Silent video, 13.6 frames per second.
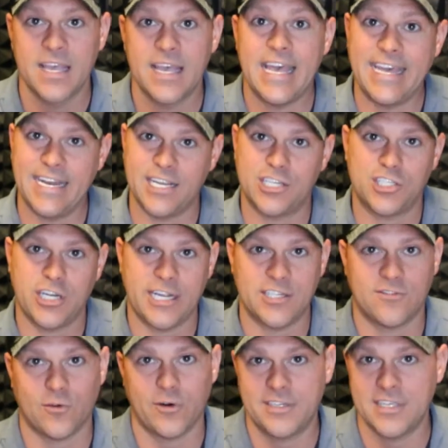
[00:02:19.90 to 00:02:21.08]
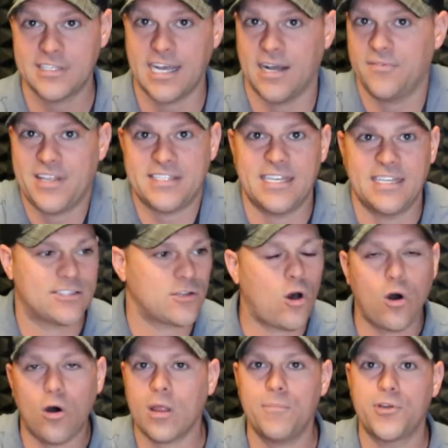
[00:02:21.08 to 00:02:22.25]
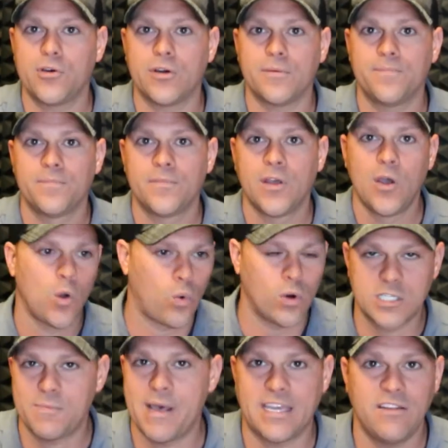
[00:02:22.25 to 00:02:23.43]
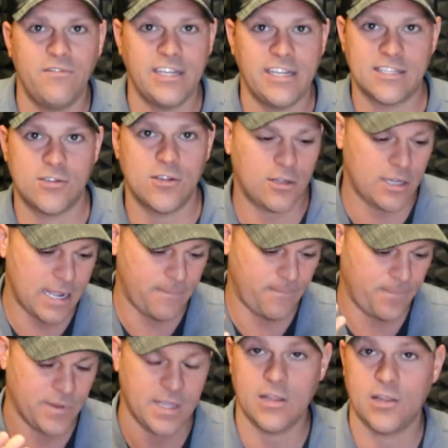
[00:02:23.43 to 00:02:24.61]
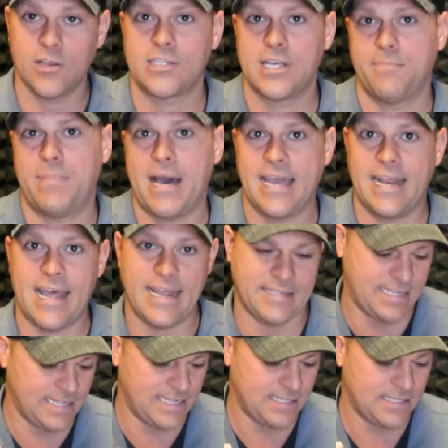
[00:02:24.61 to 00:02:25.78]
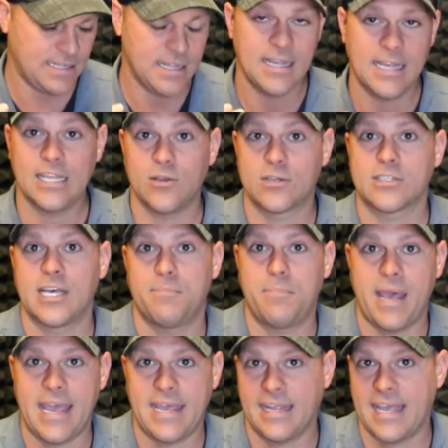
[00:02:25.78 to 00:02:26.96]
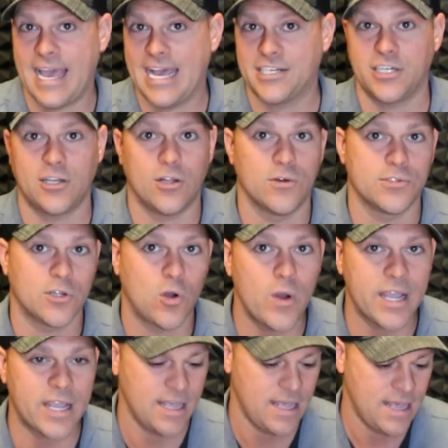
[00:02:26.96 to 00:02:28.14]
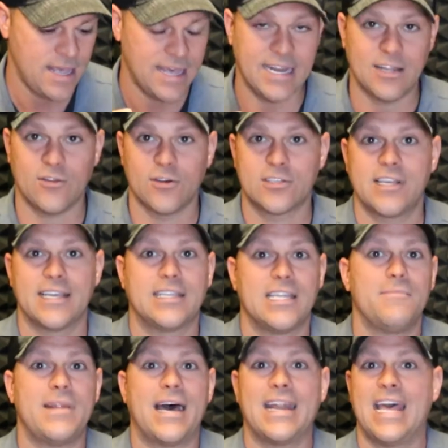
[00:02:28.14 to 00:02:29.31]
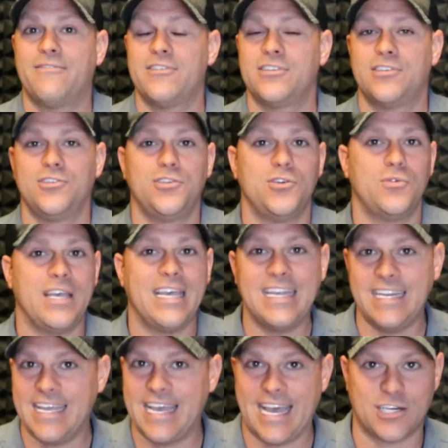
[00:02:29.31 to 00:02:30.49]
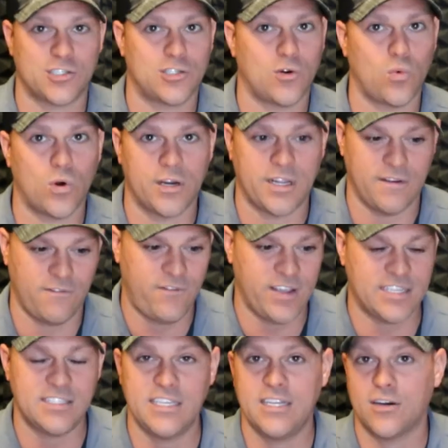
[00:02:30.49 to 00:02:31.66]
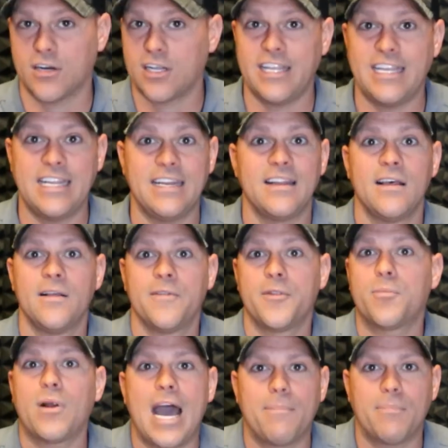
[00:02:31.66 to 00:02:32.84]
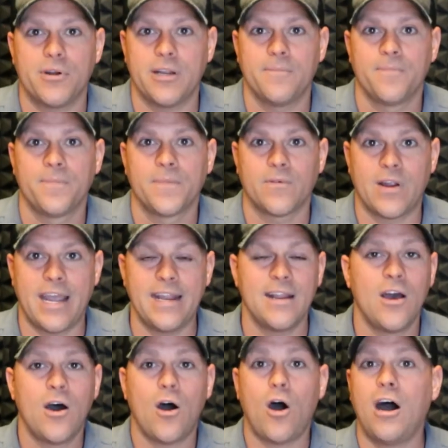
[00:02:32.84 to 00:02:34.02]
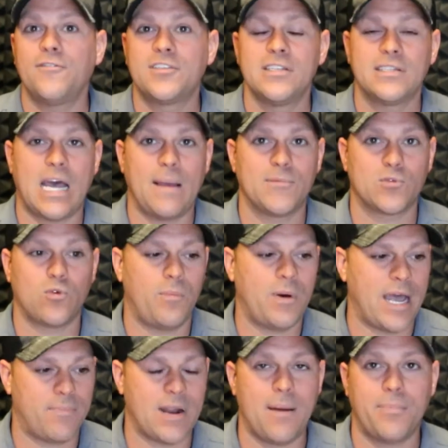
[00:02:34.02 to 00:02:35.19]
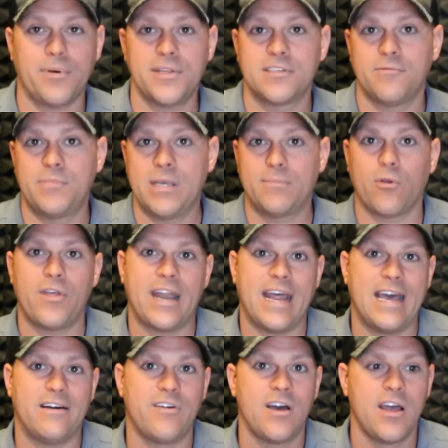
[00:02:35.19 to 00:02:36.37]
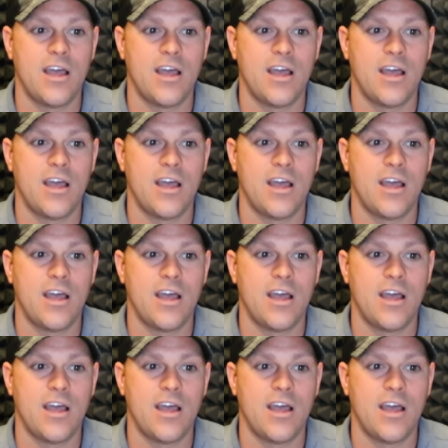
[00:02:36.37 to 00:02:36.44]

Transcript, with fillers: in exchange for a discount. That's it, it's all I'm doing. What does my convenience look like? It looks like buying as is. It looks like paying cash and closing quick. And it looks like them not having to do any extra work in fixing or cleaning the property, right? Oftentimes, we'll buy properties of people that have